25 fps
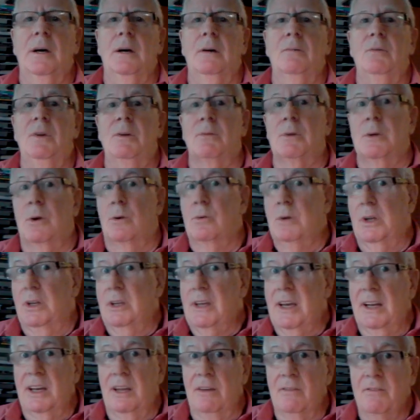we were only
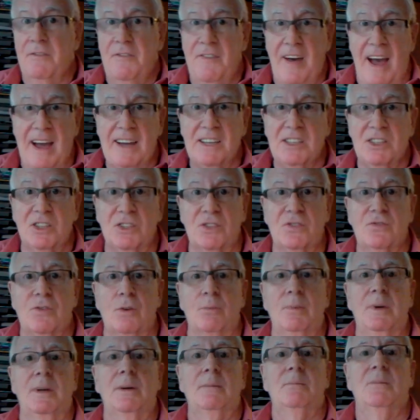getting faxes
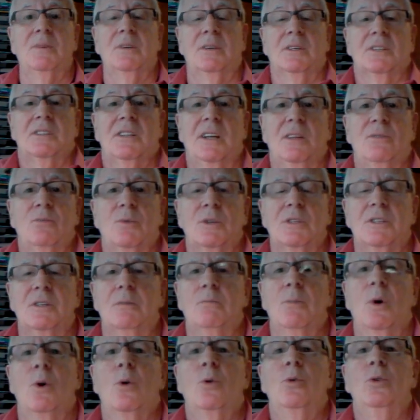from him, because that was the
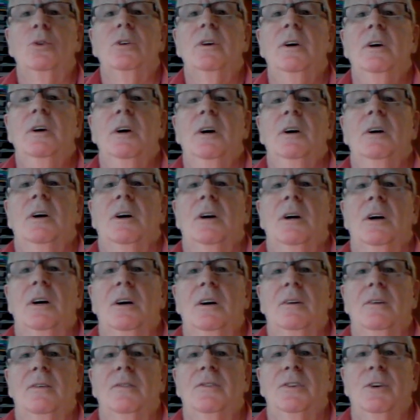mode
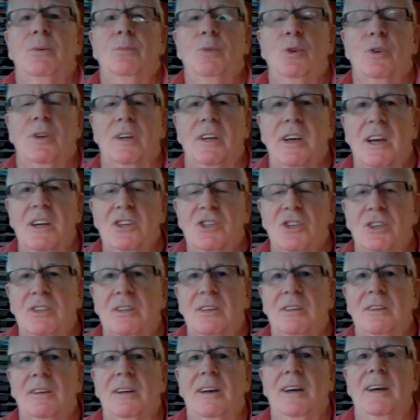of
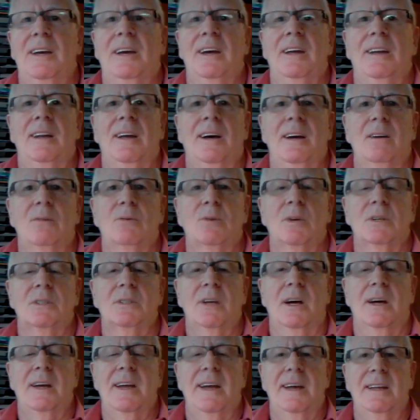communication, and I
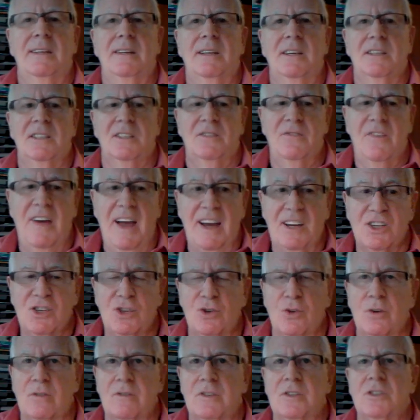had his fax
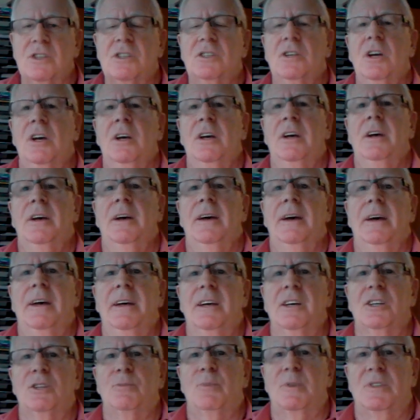service
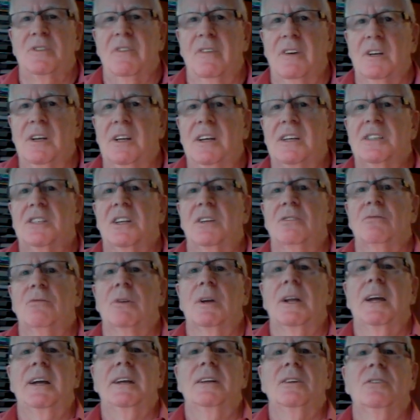specifically as it
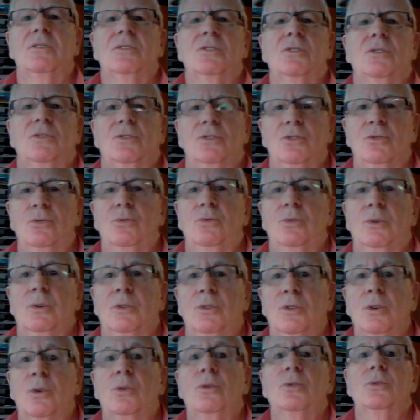related to
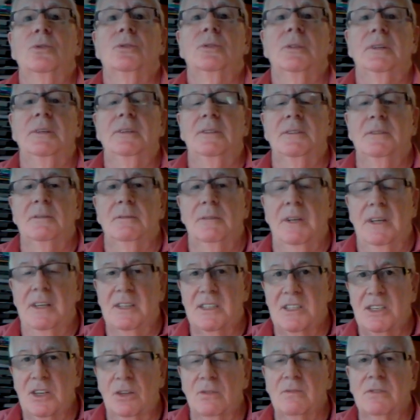gold and
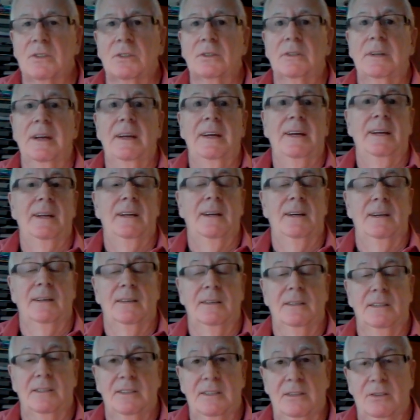silver, and I
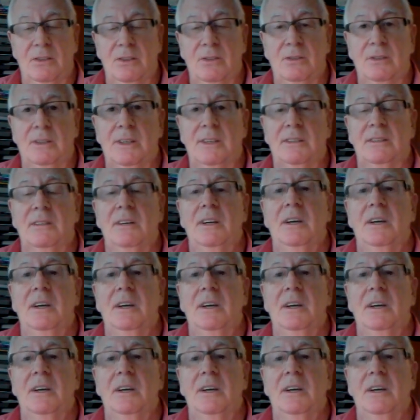can tell you that